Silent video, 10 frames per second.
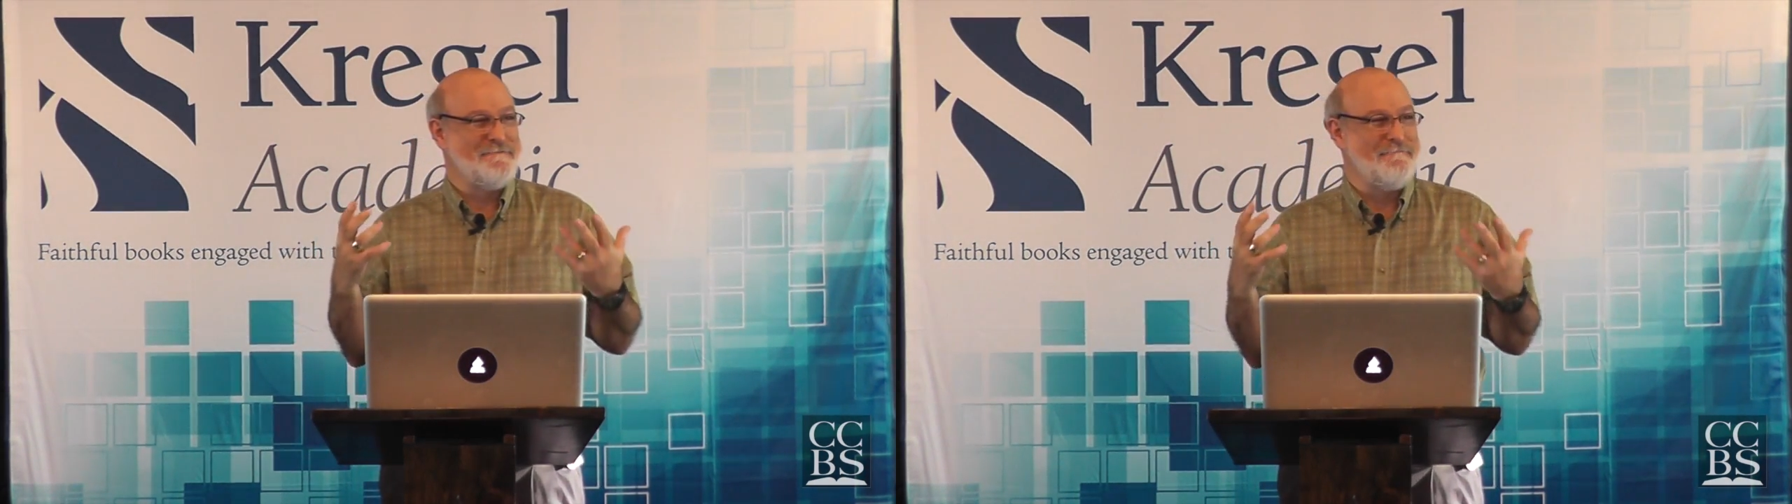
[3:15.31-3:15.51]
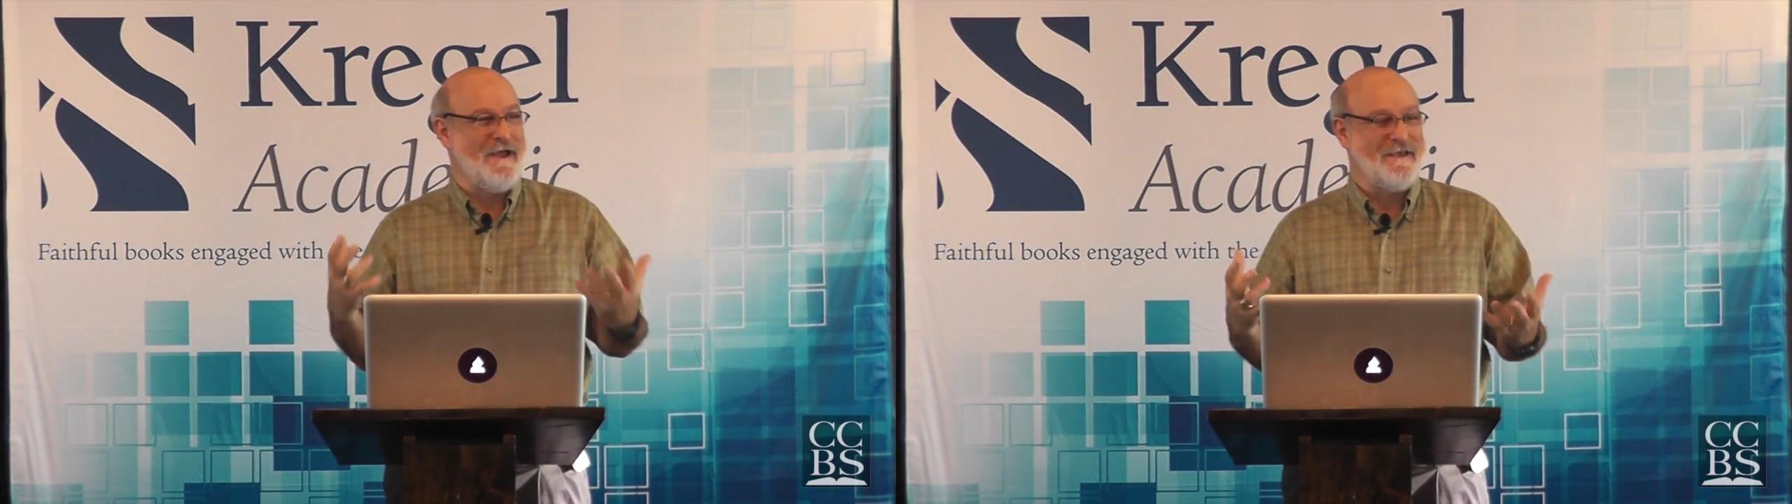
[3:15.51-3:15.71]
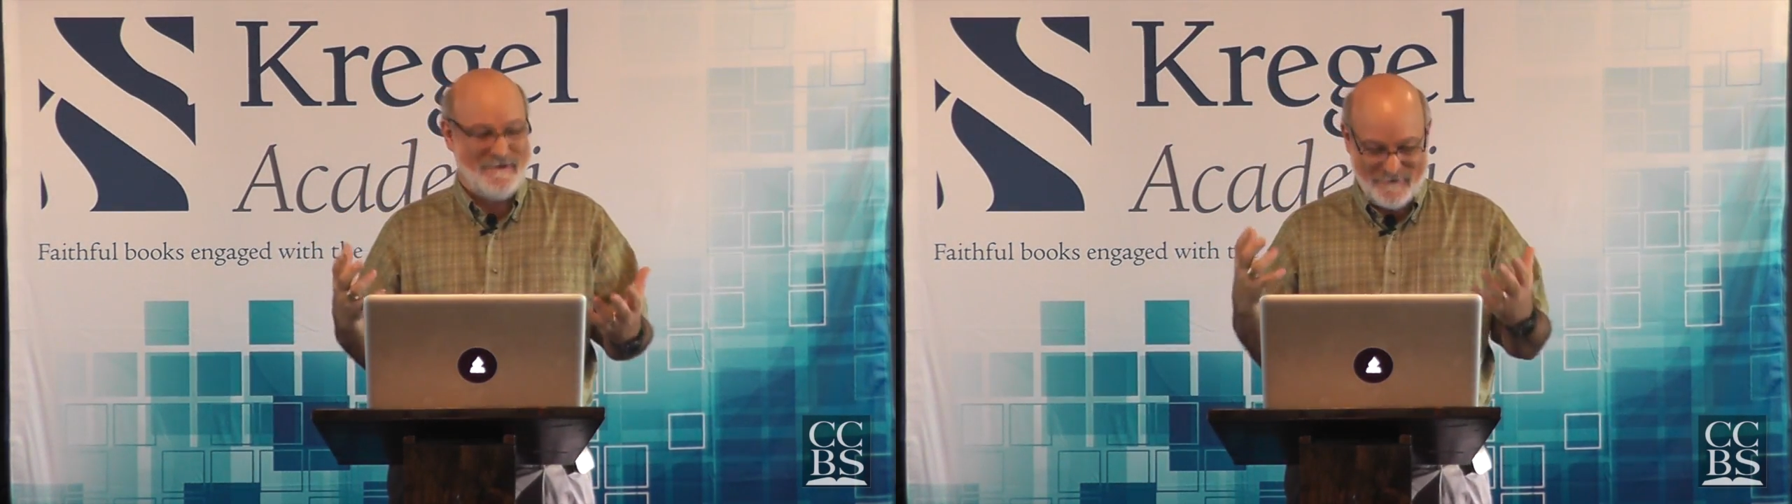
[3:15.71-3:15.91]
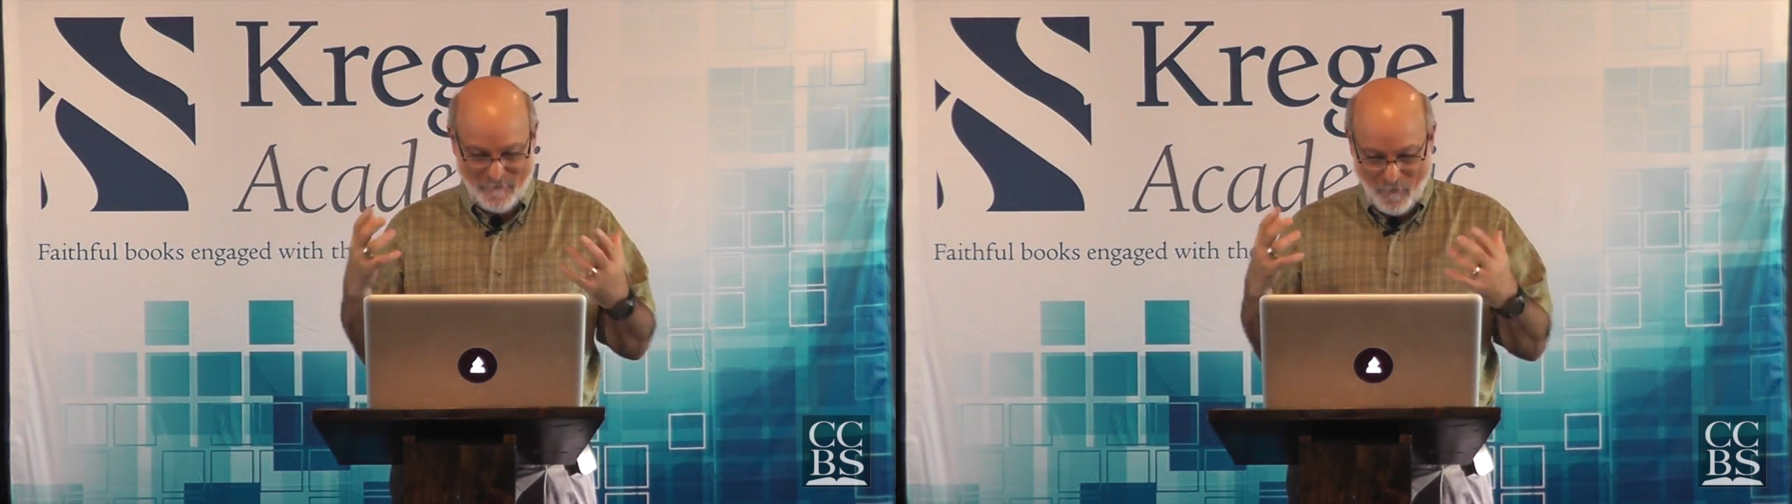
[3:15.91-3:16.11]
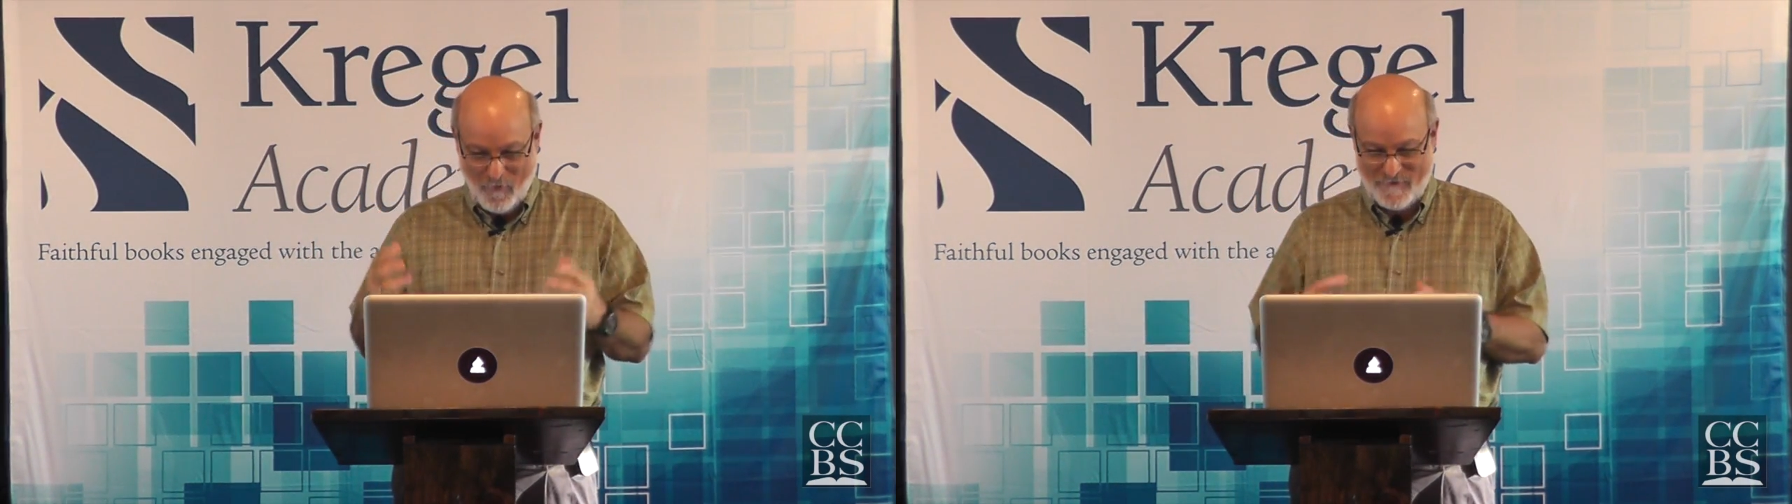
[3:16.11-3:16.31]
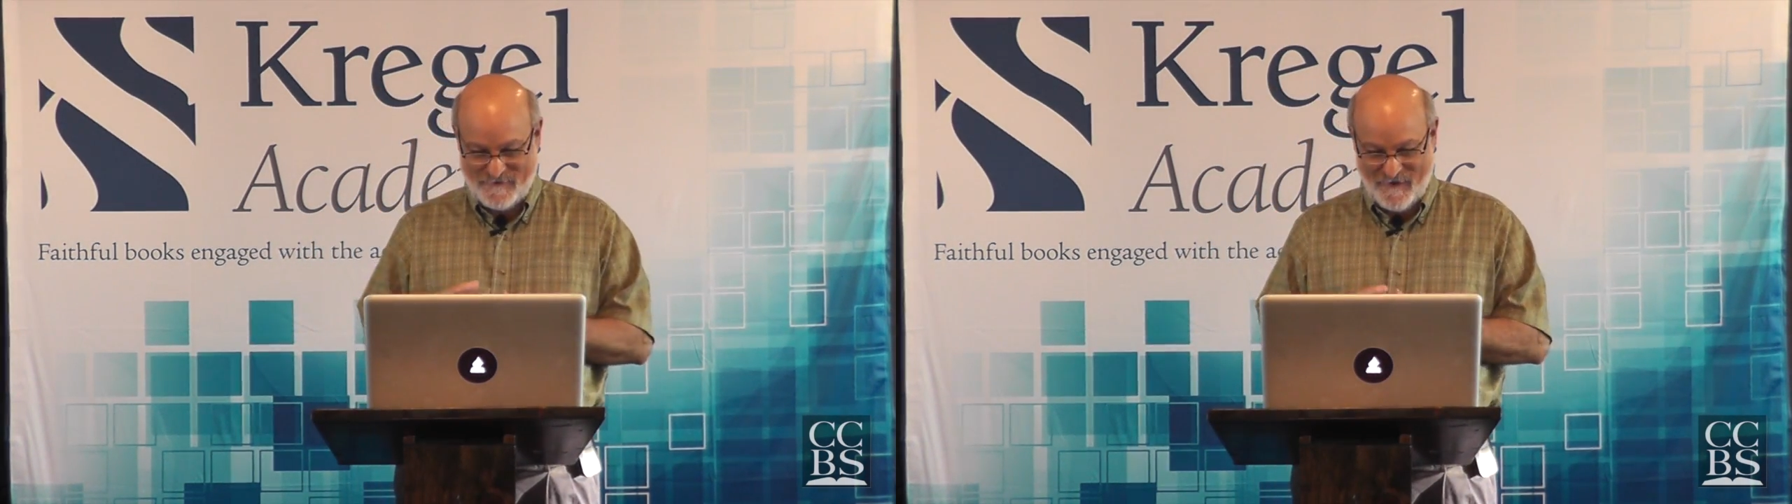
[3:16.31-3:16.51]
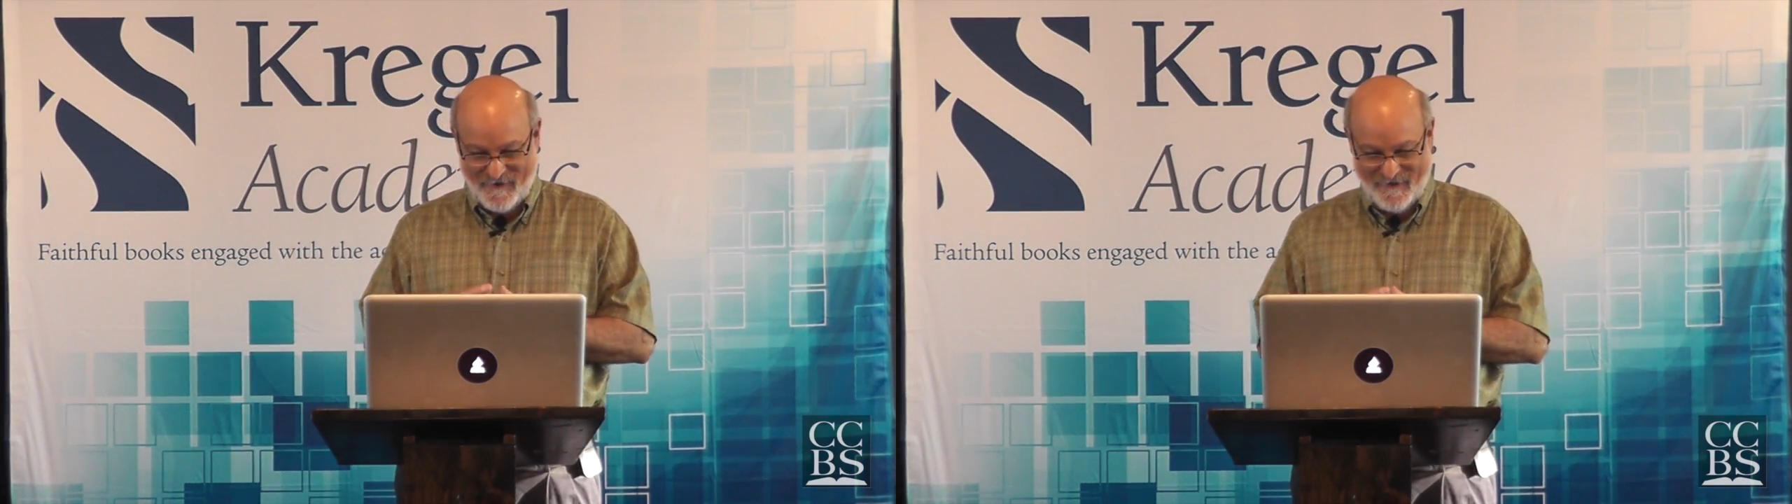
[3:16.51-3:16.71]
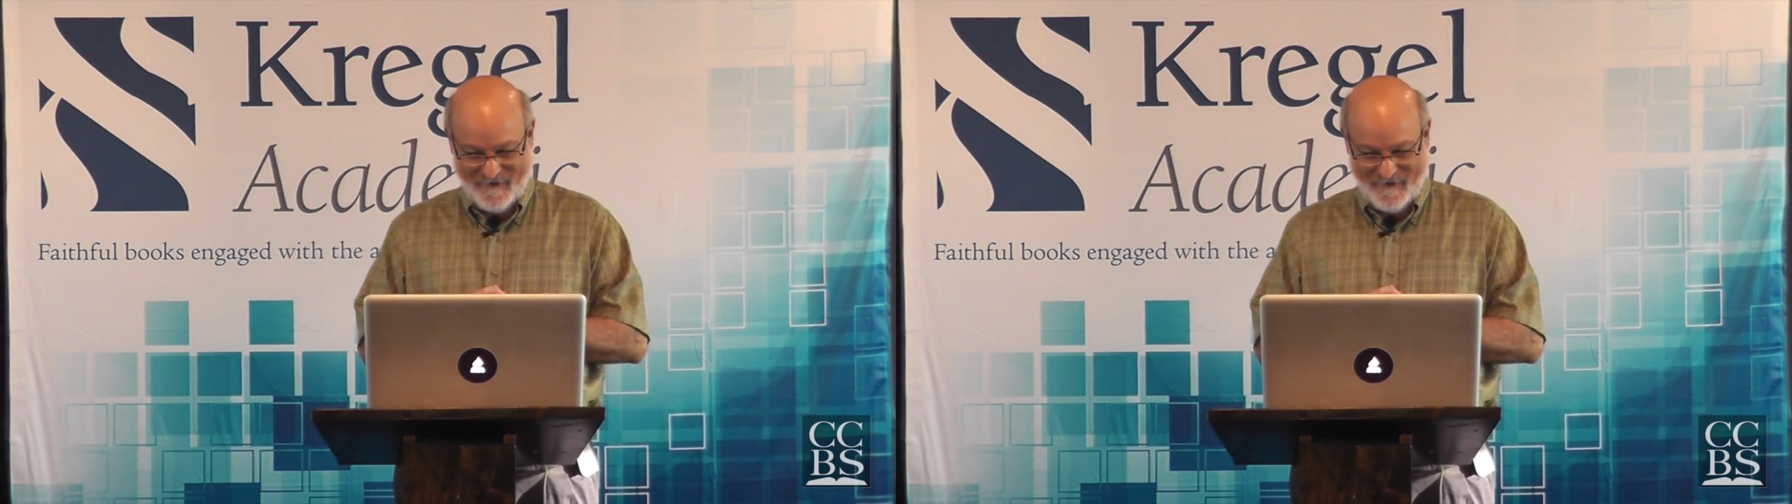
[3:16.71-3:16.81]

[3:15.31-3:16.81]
to make it to Warsaw,